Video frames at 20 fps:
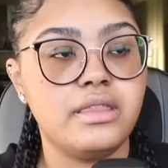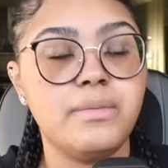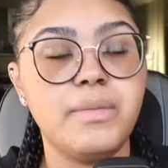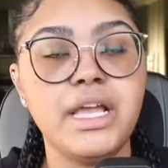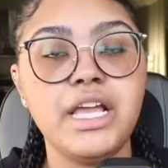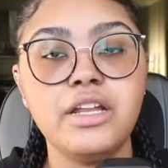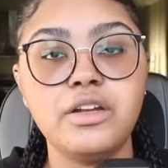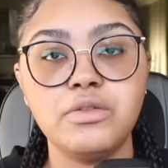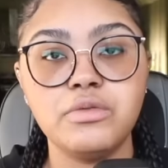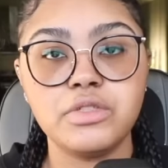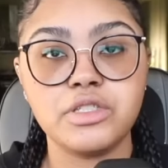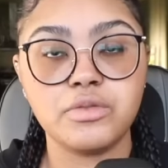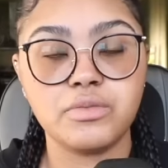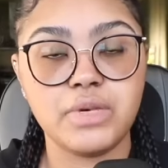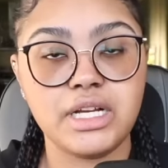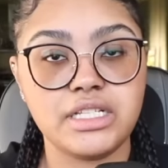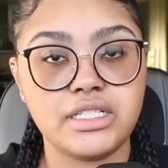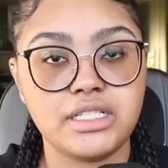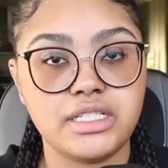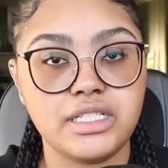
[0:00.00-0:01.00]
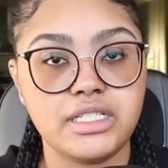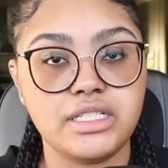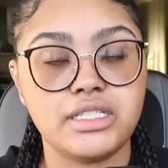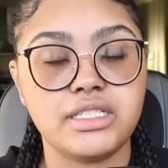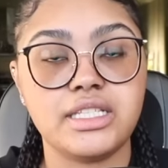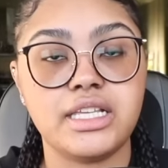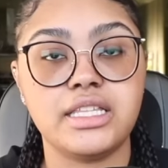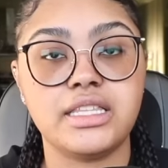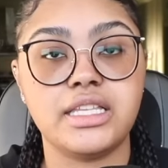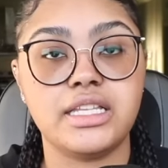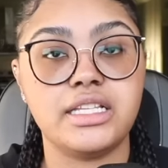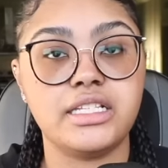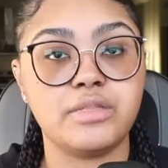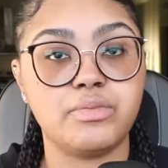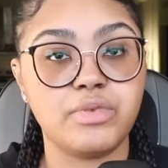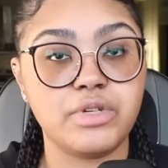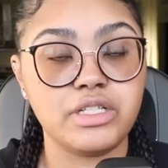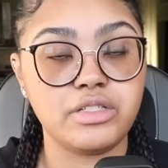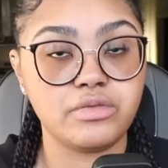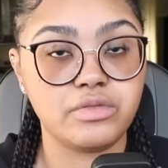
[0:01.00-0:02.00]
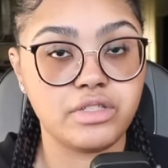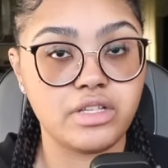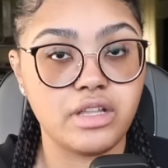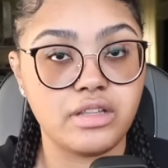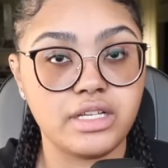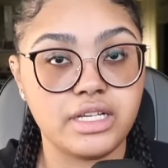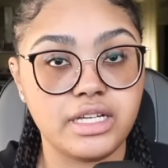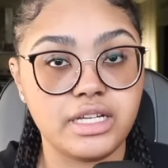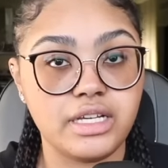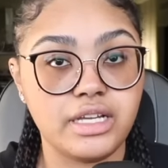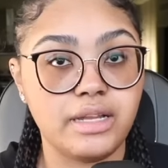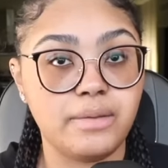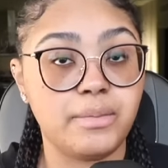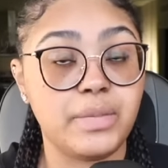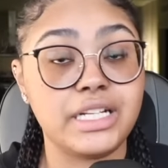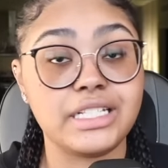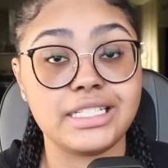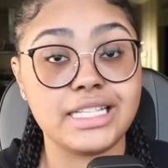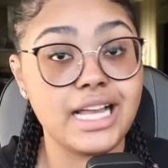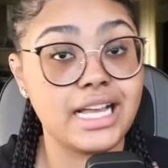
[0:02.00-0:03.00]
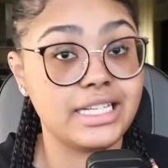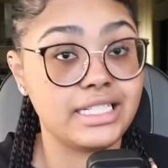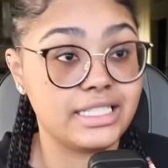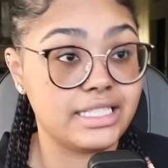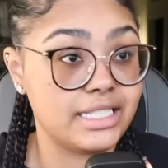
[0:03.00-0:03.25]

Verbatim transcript: man who was arrested said that his prints was on the gun, but it's not his